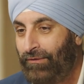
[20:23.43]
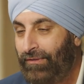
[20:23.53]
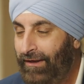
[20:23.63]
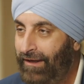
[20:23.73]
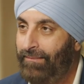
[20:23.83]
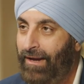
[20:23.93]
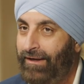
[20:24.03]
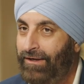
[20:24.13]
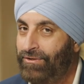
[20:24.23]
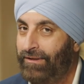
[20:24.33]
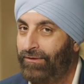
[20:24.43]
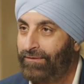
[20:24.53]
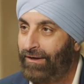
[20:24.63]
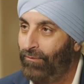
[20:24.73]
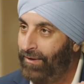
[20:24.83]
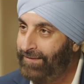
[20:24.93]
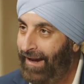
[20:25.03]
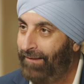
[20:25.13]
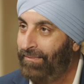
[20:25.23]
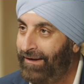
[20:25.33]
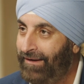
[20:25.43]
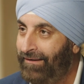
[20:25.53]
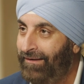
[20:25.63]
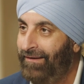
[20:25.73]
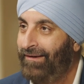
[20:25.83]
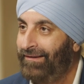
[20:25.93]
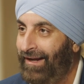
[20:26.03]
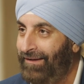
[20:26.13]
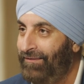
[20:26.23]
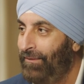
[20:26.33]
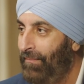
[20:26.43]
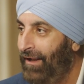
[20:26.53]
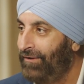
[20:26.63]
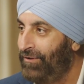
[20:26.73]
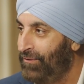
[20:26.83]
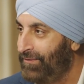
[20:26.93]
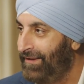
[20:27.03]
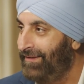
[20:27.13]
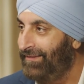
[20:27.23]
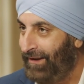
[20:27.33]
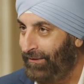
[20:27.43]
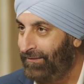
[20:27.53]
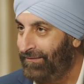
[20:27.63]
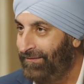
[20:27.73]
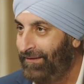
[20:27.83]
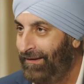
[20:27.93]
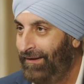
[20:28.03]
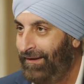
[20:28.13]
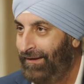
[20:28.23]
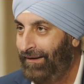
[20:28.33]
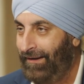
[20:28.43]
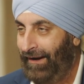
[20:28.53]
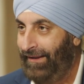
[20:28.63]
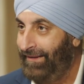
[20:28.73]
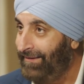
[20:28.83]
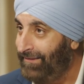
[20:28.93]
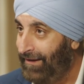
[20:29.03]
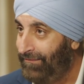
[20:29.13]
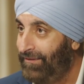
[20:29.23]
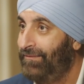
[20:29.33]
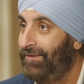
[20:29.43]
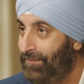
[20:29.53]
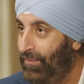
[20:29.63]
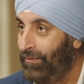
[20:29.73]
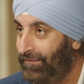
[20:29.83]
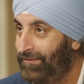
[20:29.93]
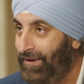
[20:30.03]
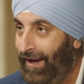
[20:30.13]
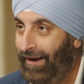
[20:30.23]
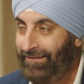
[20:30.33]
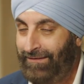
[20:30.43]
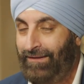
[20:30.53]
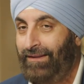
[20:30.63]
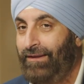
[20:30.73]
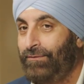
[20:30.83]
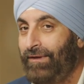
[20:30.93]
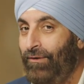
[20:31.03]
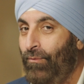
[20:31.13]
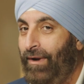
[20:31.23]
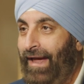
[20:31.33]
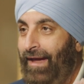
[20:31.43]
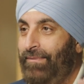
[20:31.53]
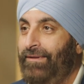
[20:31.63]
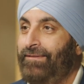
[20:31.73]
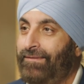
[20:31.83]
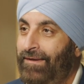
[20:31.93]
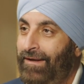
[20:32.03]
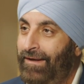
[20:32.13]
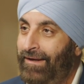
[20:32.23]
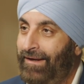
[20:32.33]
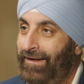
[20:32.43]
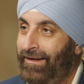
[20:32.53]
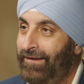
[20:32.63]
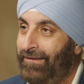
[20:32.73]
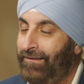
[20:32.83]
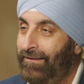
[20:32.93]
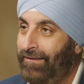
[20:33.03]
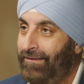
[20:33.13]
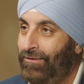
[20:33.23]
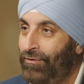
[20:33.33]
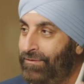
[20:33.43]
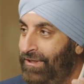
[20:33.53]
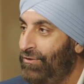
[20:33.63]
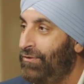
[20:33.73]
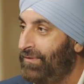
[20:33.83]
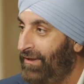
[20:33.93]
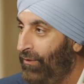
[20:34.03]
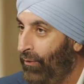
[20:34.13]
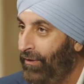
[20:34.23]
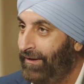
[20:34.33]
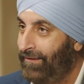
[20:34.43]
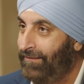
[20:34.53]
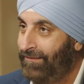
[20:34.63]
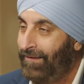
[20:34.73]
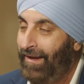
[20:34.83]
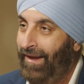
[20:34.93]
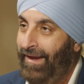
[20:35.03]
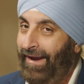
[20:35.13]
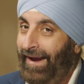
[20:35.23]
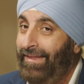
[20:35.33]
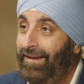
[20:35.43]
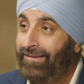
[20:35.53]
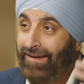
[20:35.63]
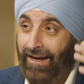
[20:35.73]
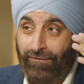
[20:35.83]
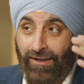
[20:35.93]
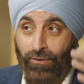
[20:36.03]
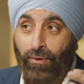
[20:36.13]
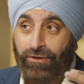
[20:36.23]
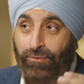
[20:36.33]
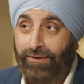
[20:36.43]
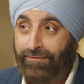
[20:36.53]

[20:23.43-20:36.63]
thinking about aging, there's kind of what's happening kind of in the molecules in the cells, and that's kind of invisible to us. And then there's kind of what happens in your tissues and organs, and then it's kind of like what do we